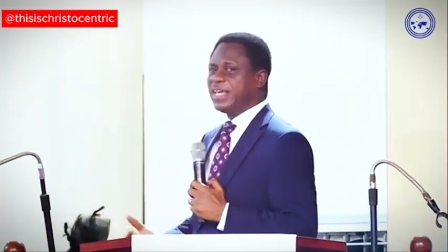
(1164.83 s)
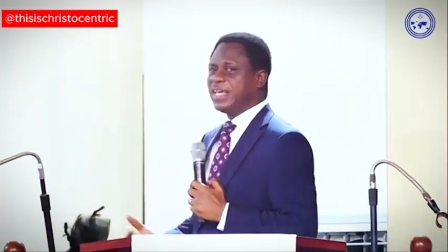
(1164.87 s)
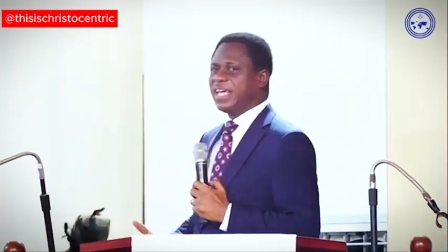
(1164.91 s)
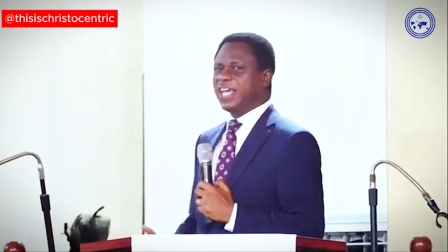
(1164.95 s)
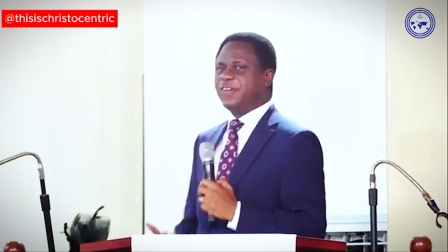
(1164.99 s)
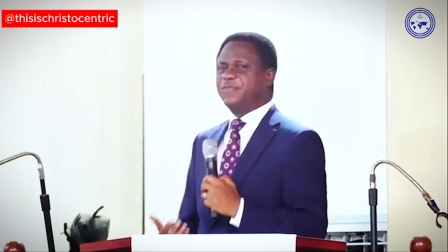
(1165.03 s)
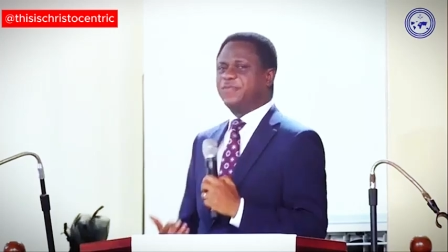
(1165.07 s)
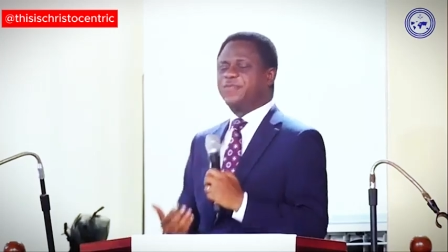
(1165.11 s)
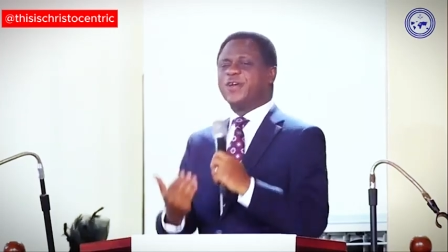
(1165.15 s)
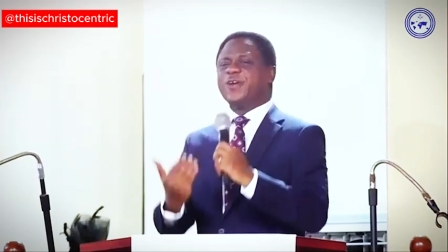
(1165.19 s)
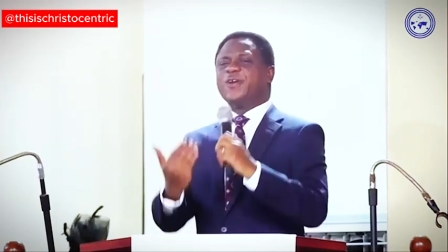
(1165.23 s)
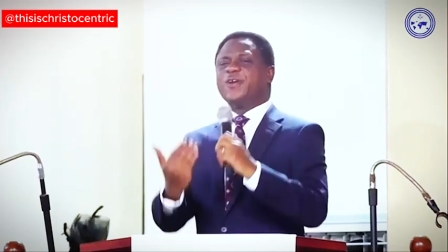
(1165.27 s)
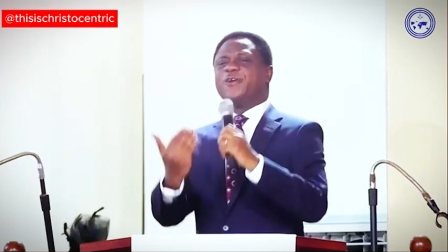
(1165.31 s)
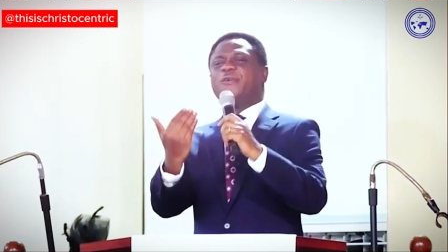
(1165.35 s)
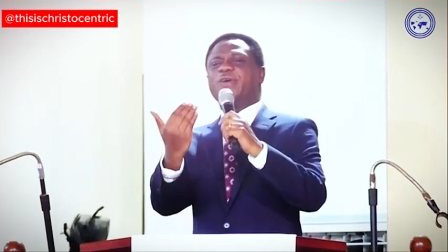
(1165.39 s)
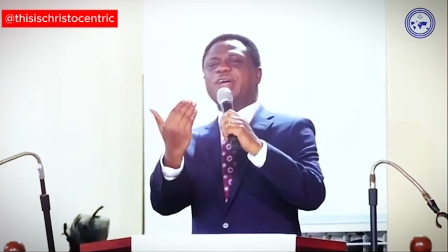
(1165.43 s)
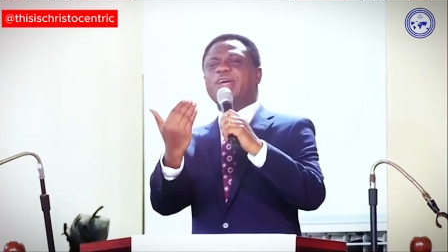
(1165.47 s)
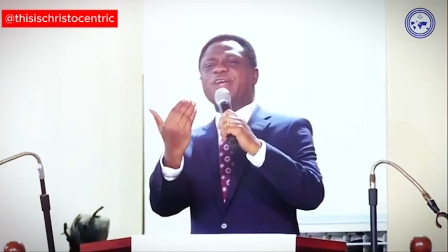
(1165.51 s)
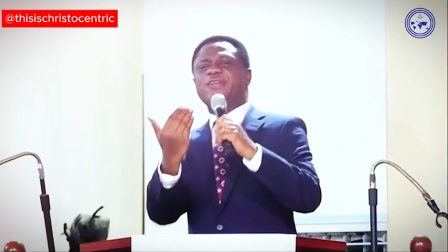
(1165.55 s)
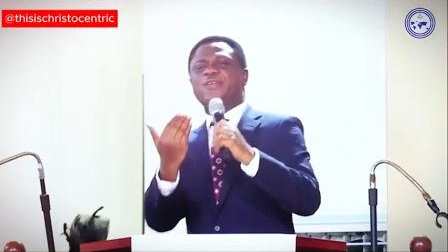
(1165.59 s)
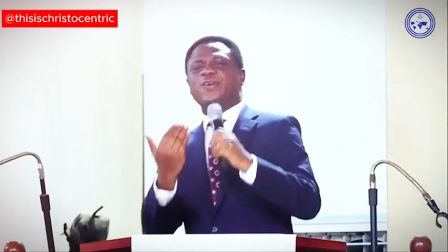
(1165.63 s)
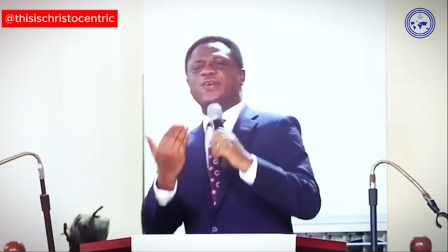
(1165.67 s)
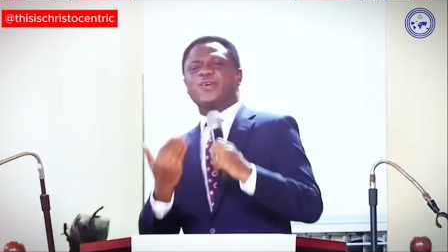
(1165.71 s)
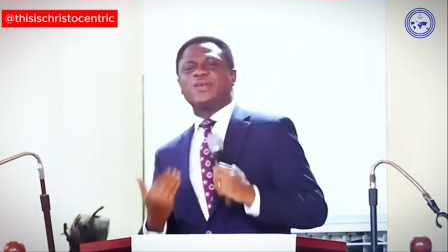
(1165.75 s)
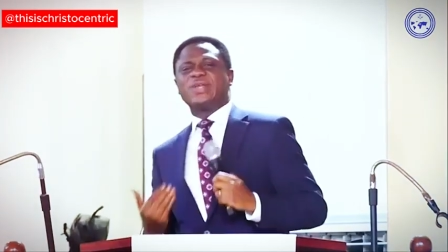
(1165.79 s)
If you
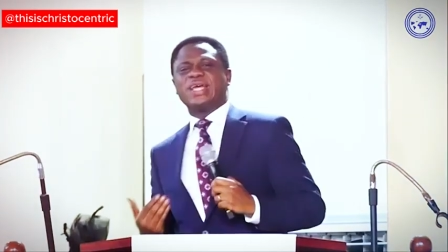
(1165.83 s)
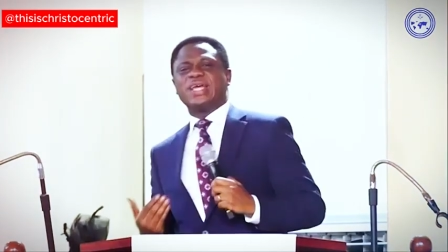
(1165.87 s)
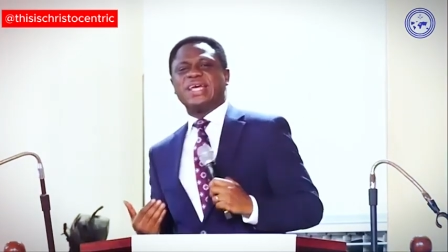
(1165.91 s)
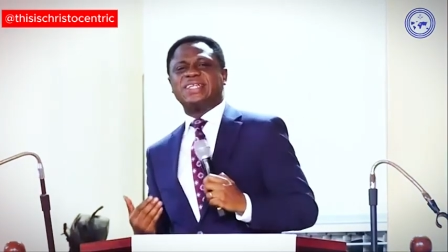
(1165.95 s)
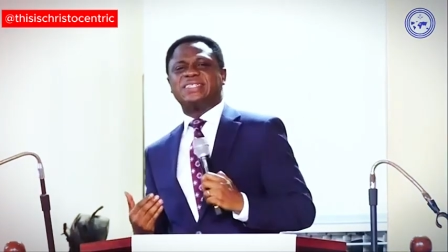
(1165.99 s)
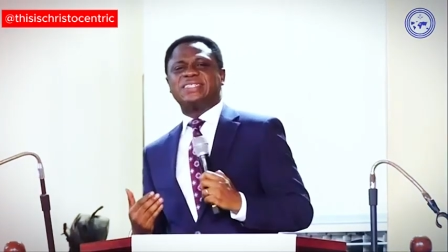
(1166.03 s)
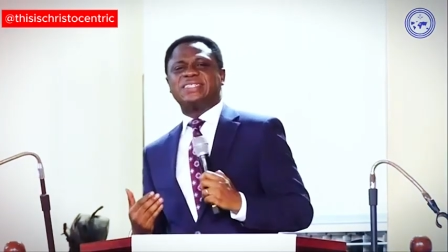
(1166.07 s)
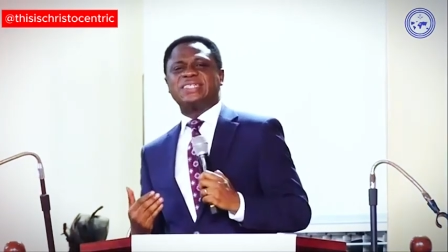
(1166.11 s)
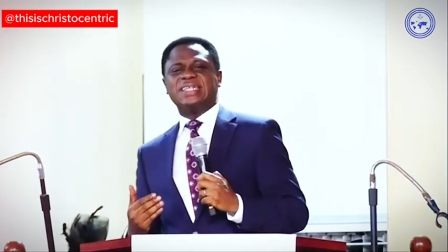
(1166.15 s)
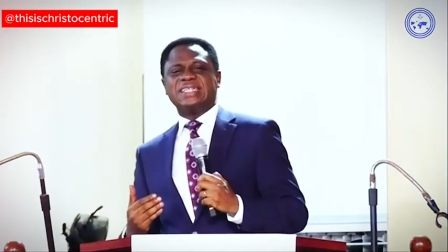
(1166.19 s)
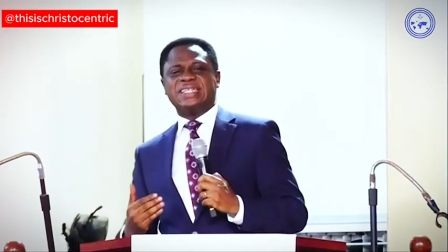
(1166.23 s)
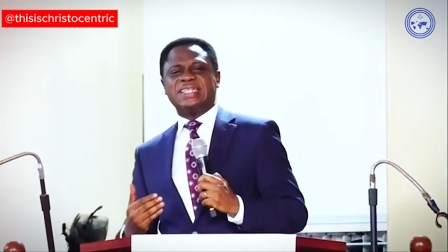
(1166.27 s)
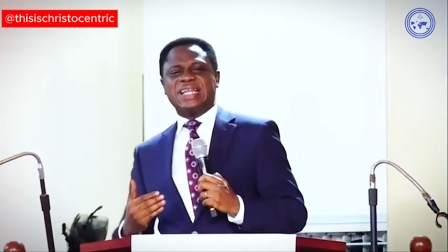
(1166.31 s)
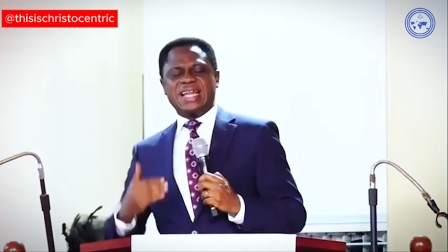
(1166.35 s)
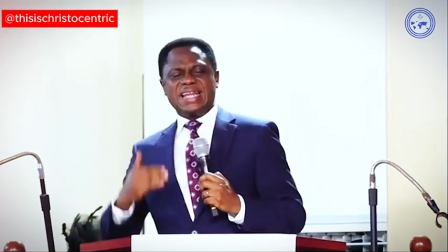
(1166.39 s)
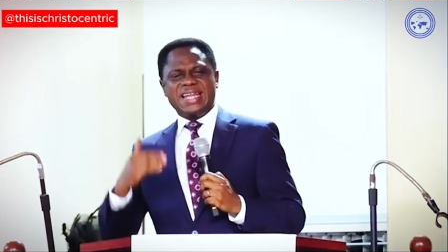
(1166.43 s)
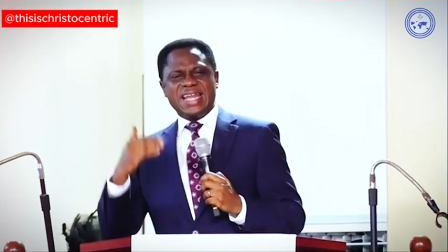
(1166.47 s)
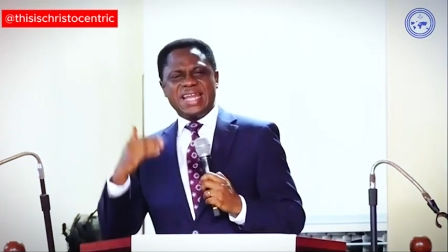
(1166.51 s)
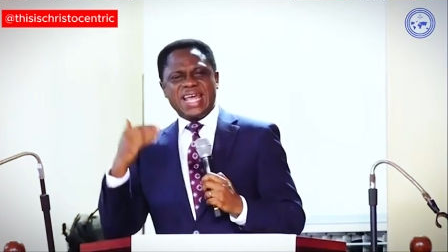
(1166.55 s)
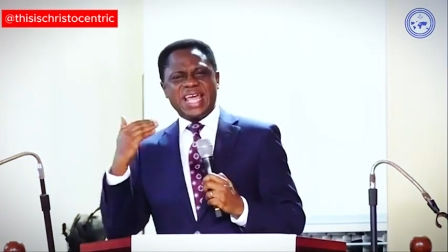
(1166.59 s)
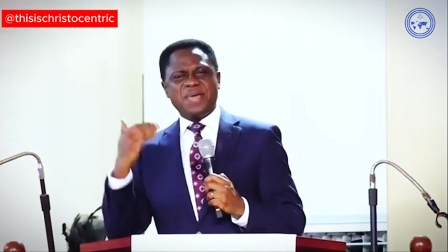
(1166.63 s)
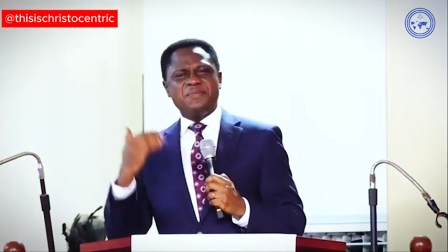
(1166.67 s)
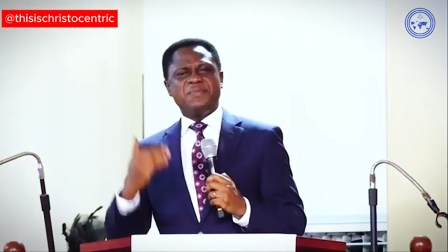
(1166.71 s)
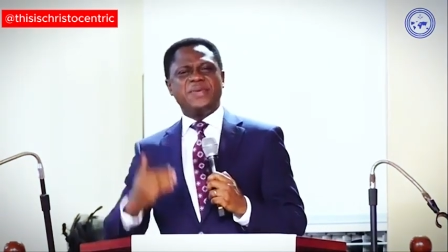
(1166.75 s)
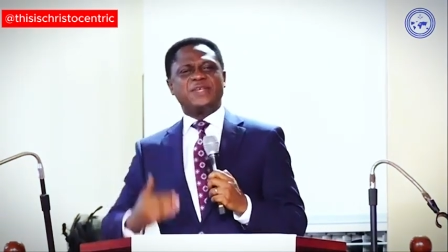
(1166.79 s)
read on, it, the
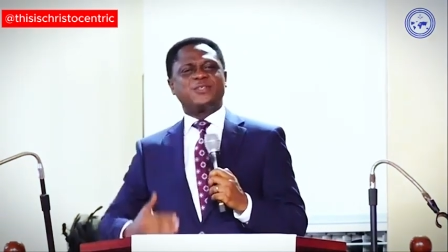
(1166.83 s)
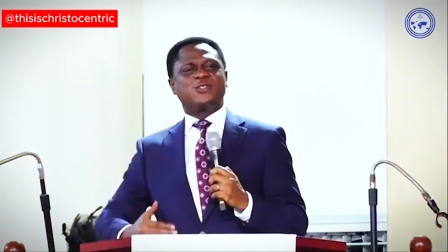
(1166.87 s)
name